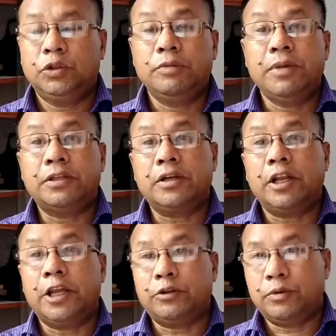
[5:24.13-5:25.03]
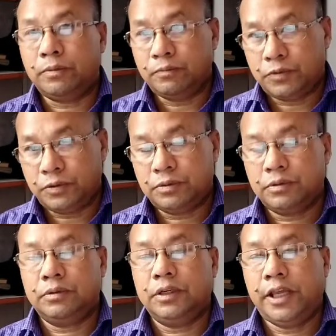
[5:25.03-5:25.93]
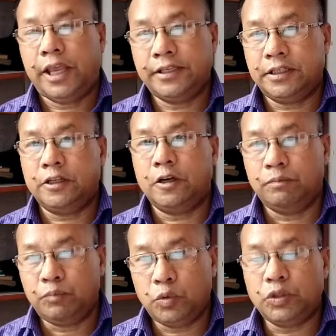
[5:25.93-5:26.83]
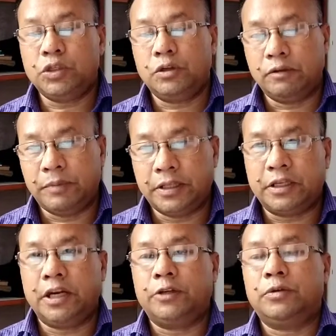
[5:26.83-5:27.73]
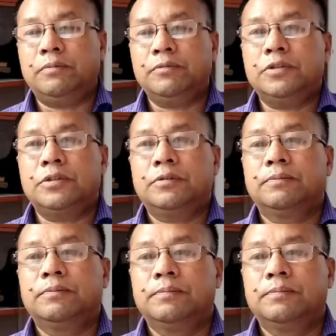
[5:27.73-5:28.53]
So the material atoms, as the composition of the material atoms.